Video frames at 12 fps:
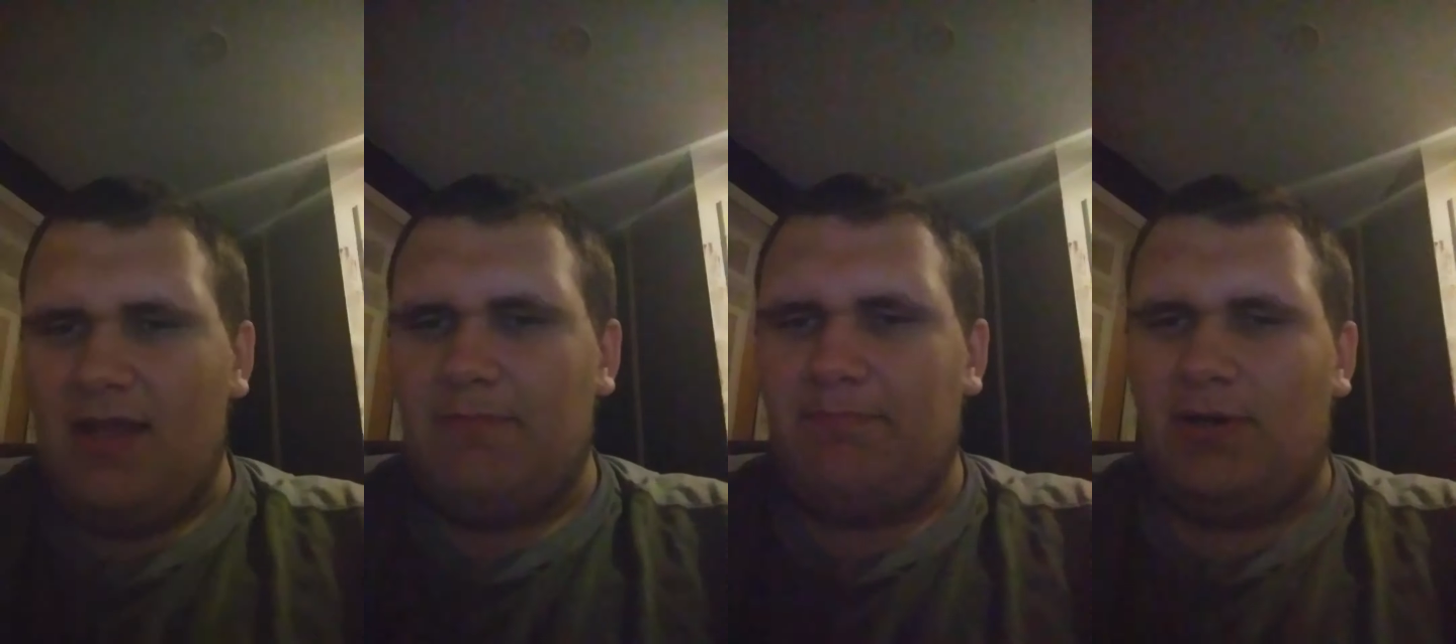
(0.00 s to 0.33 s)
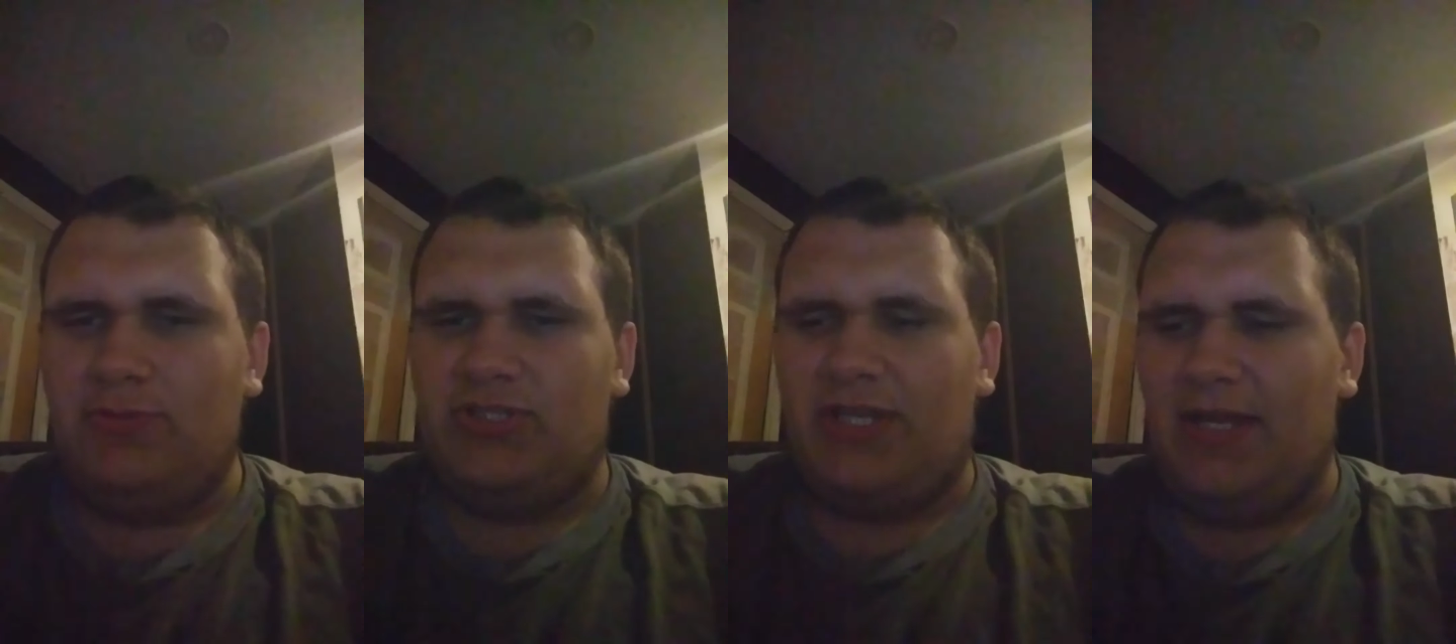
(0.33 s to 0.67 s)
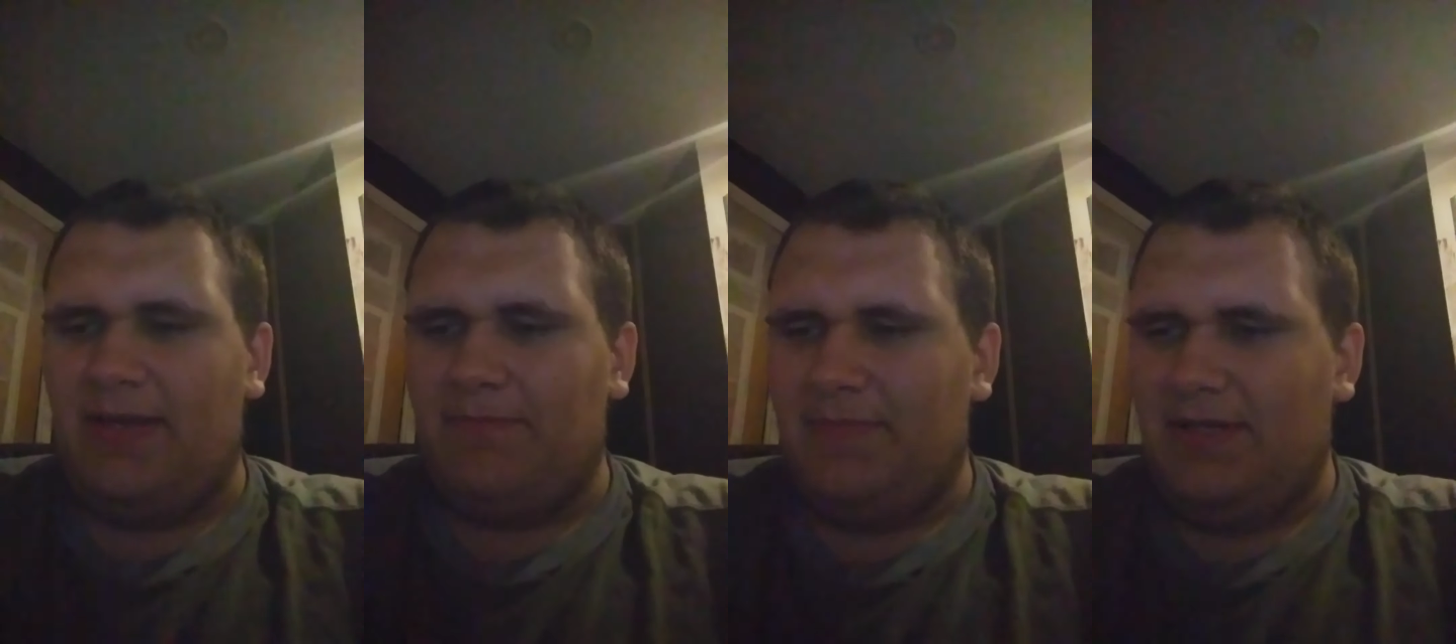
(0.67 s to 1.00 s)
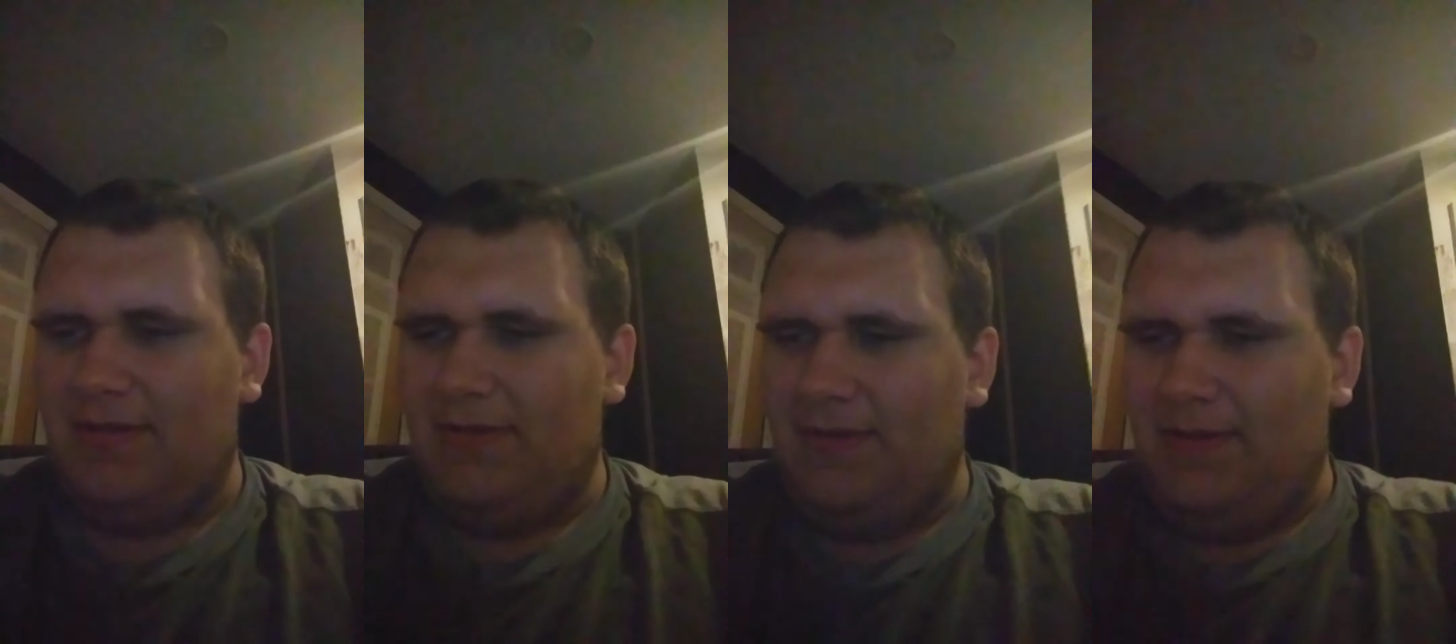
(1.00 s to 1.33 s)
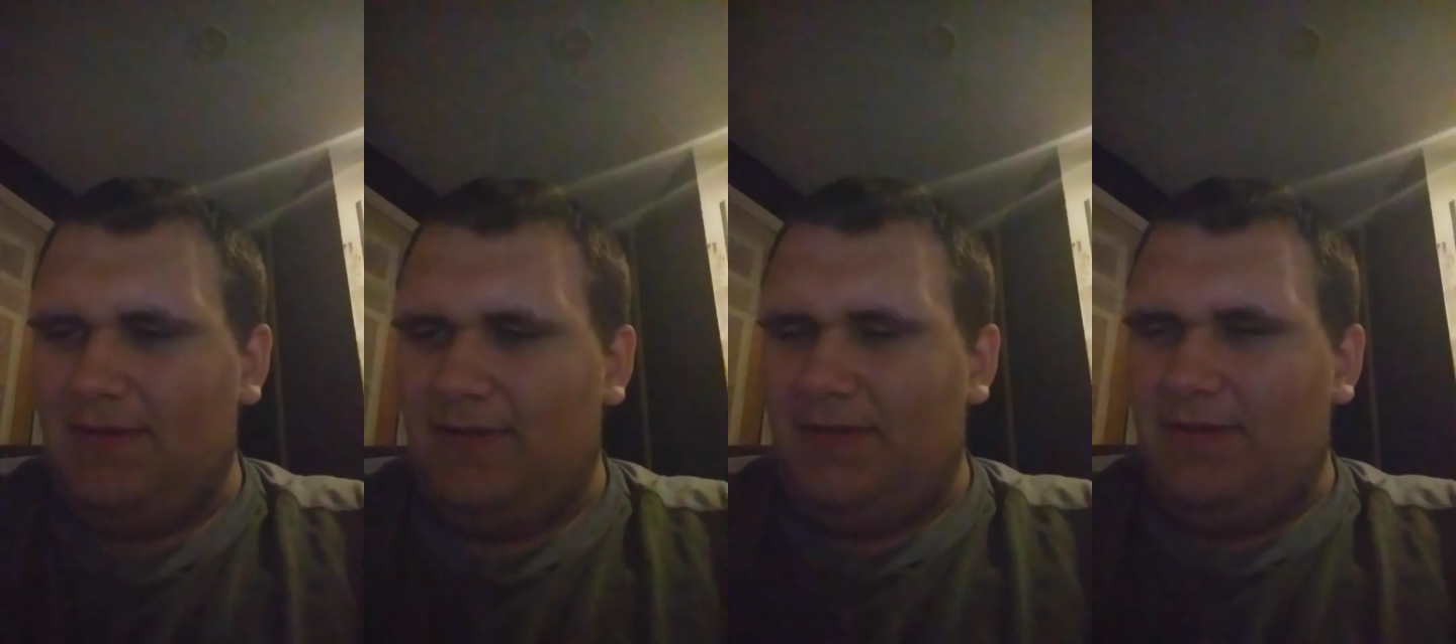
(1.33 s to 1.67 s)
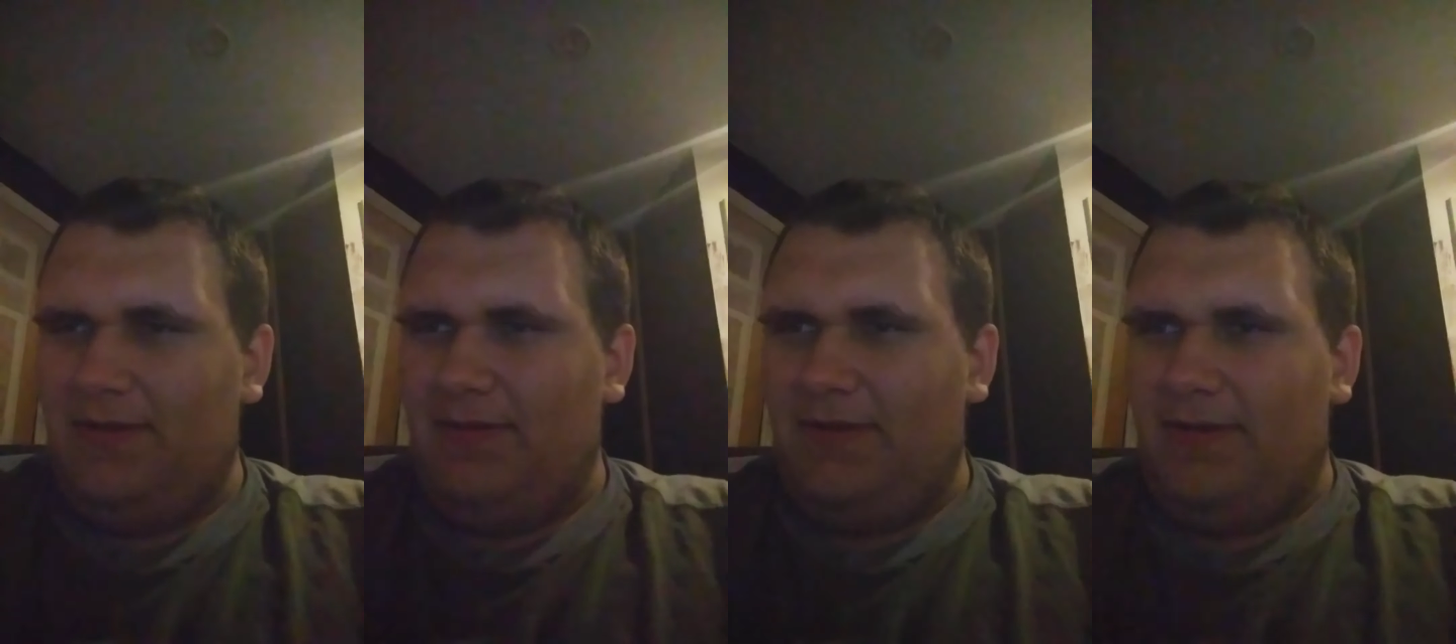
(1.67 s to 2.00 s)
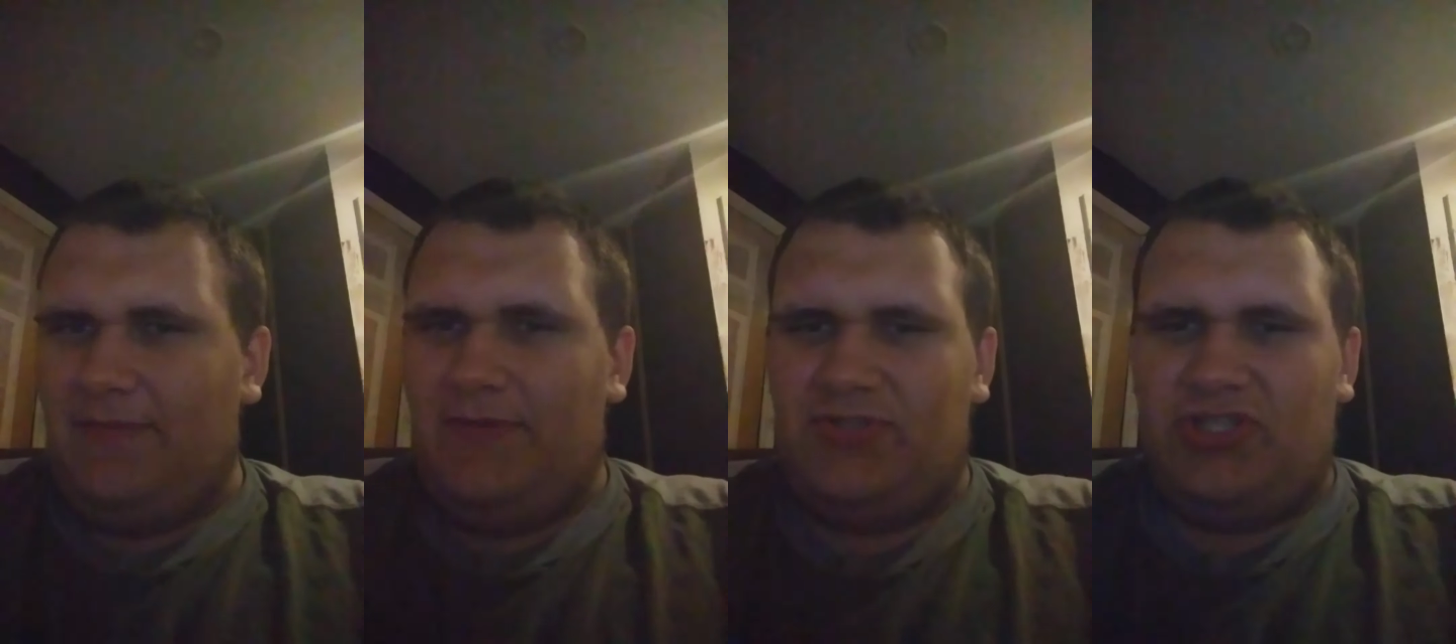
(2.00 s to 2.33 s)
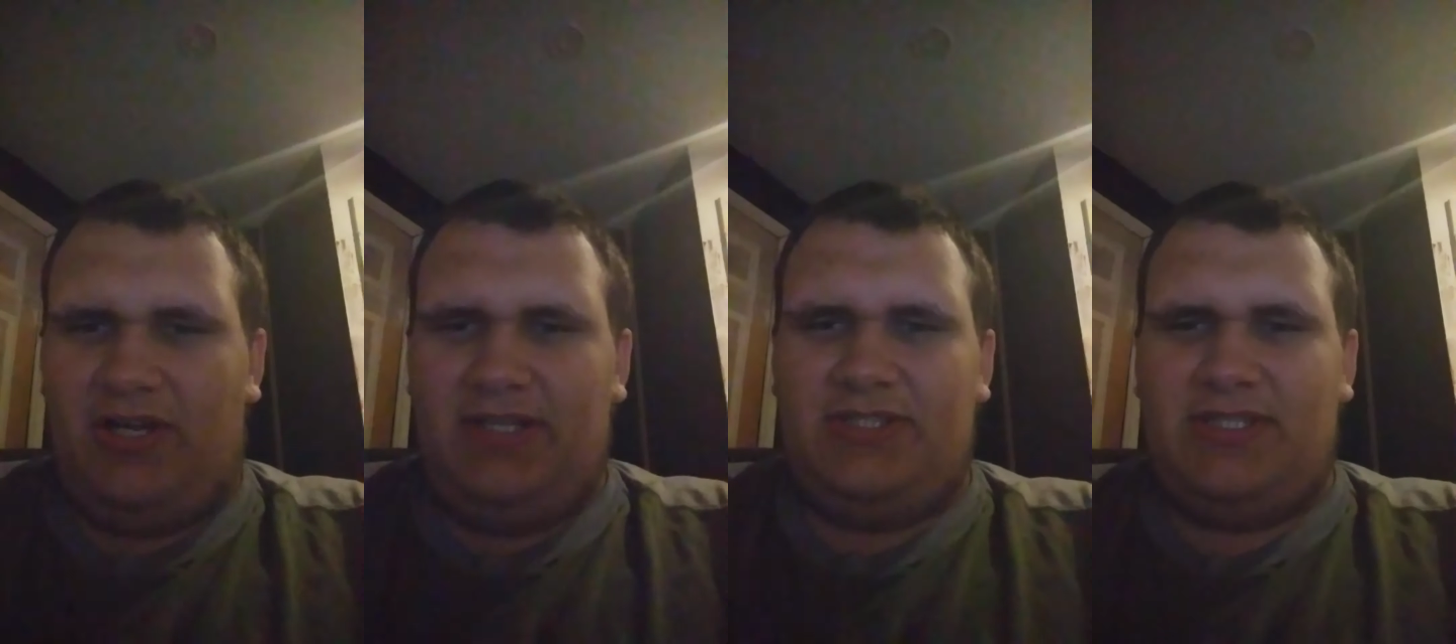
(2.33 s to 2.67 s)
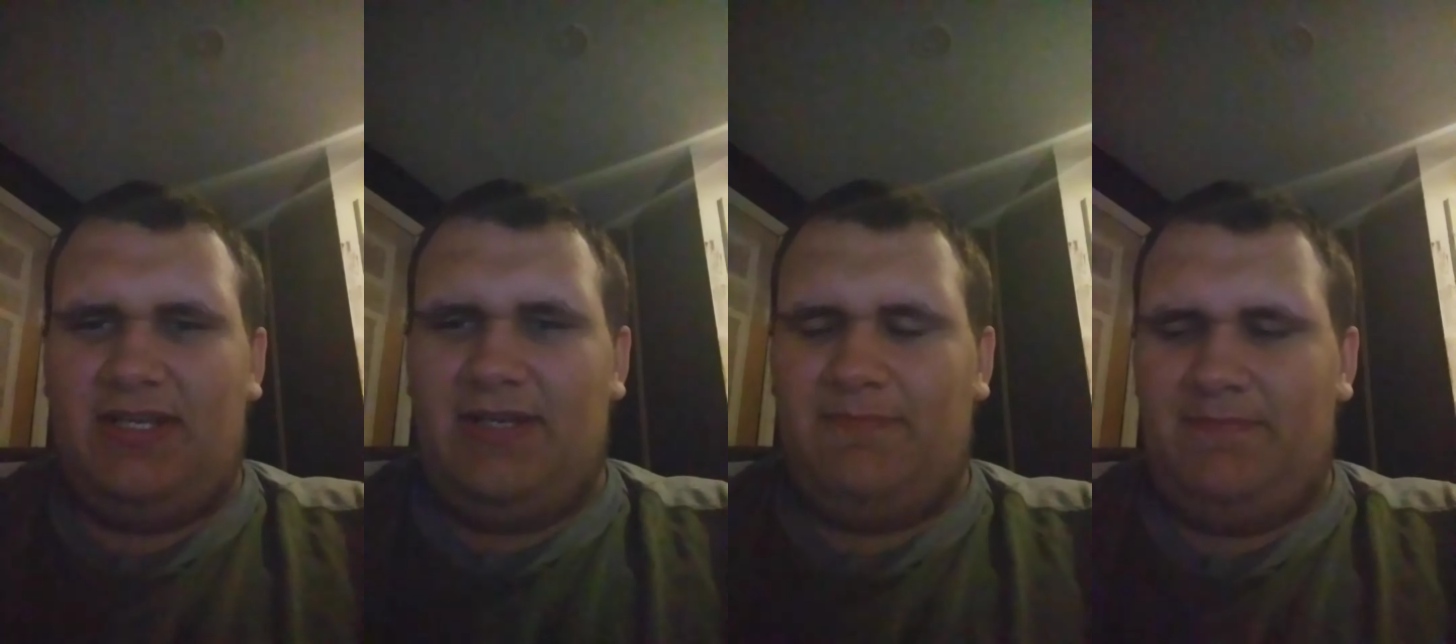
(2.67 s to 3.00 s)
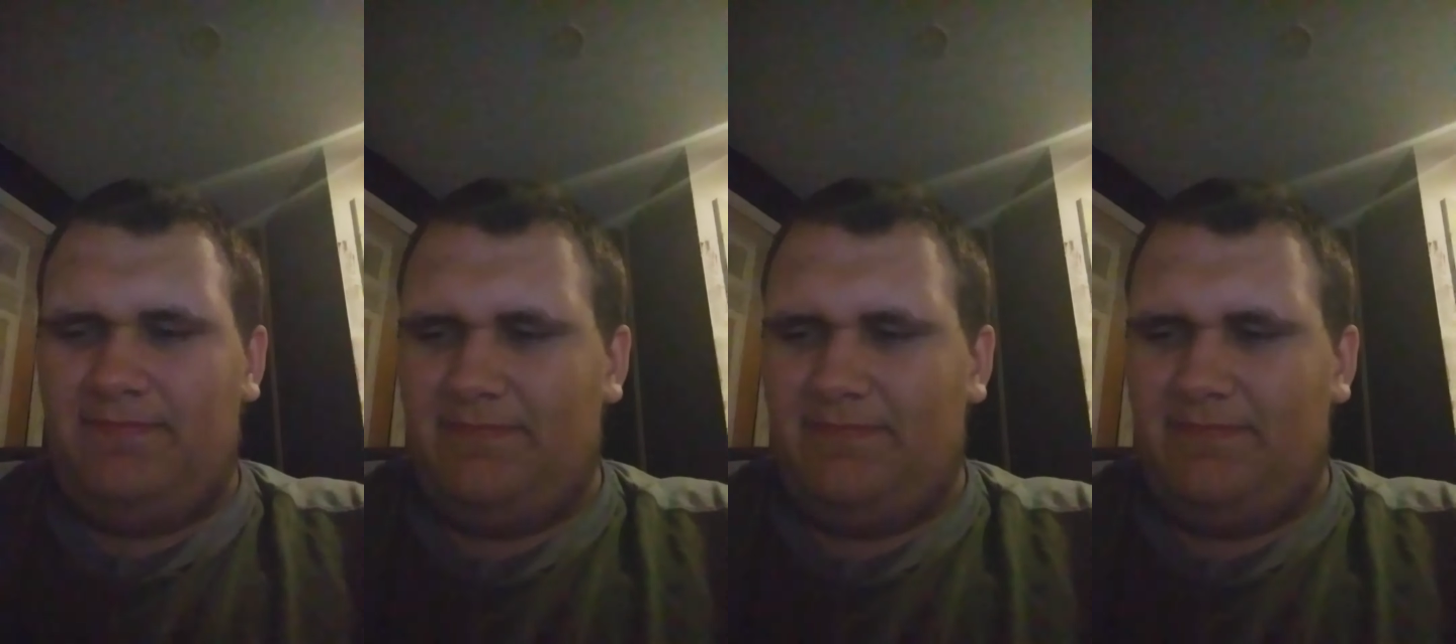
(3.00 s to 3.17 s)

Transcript: postgame of the Giants game.